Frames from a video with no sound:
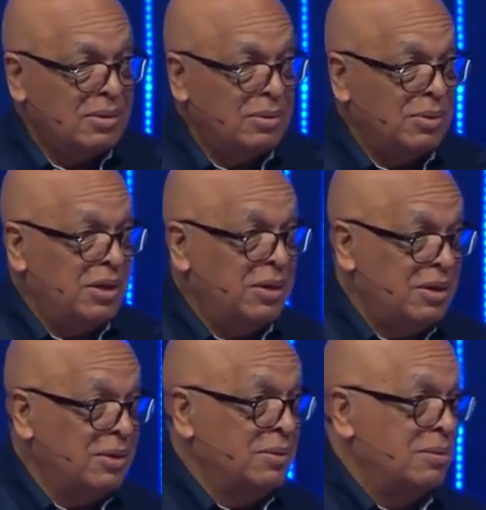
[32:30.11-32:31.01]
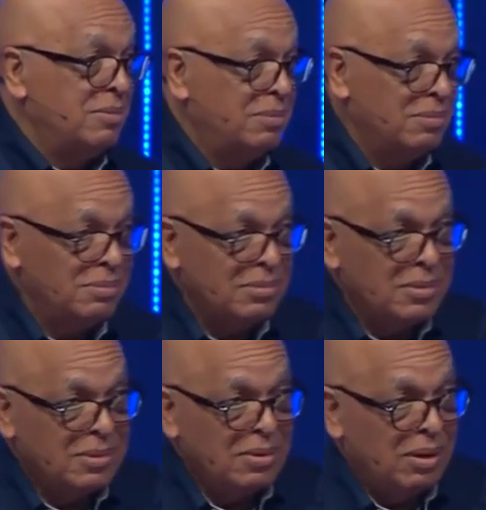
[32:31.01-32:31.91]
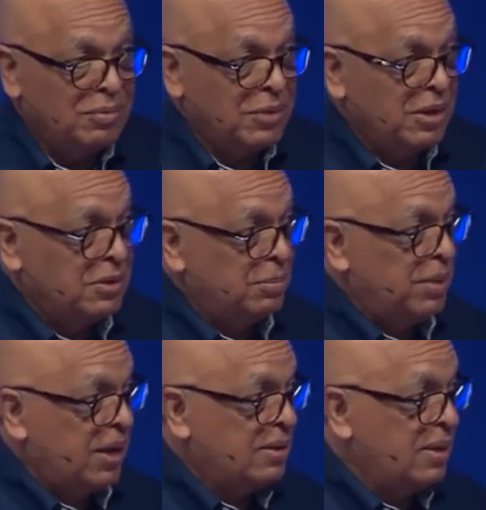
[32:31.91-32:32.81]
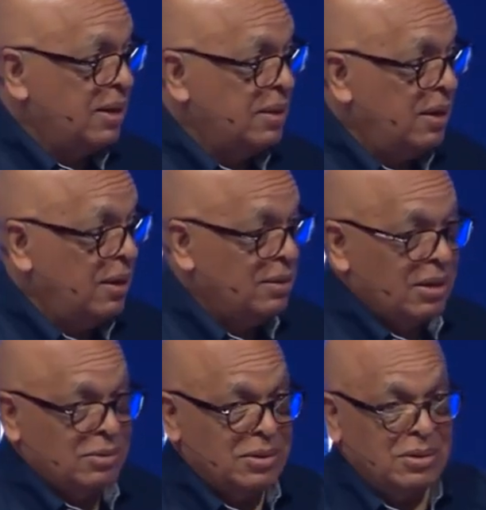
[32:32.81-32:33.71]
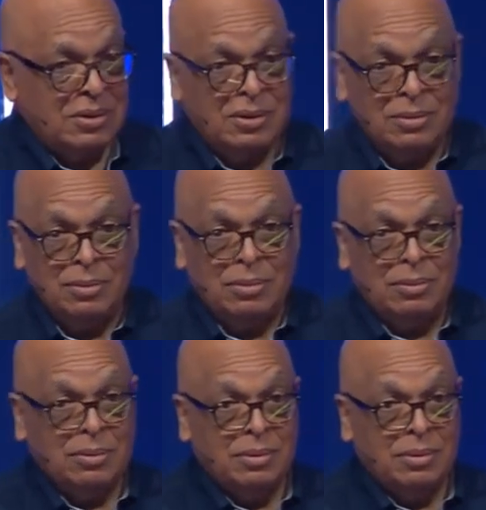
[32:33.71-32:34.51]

So, what do you do? Crawford, get your backside in gear. That's what you do.